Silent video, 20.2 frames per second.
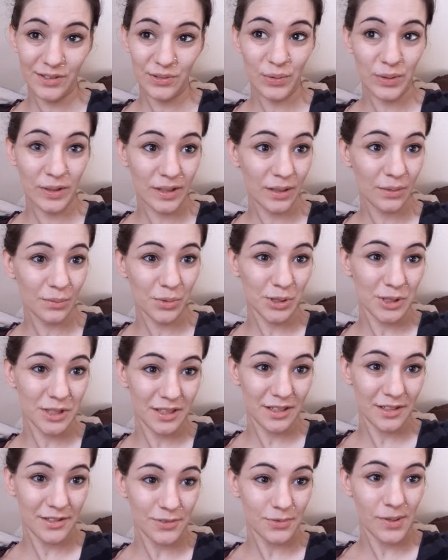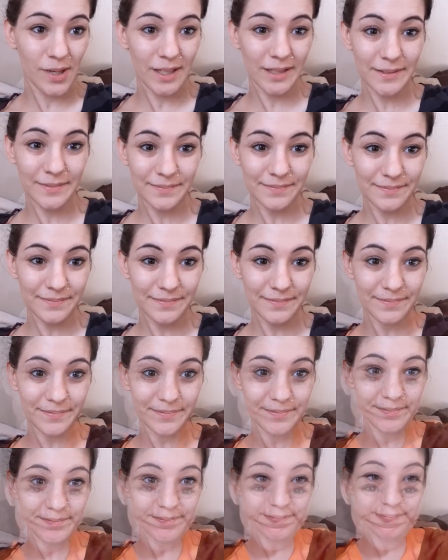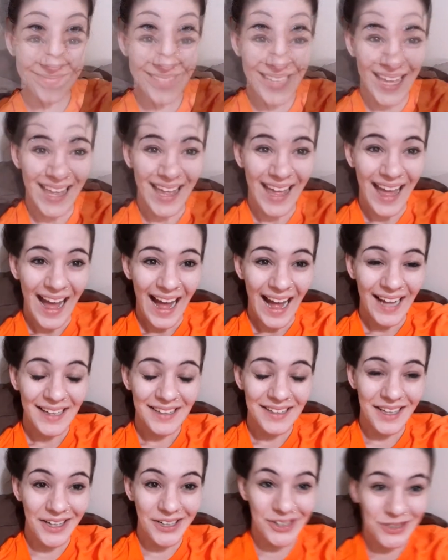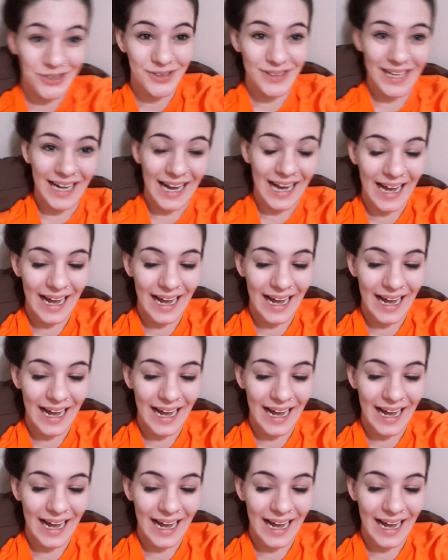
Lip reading: is really important as well. Hello.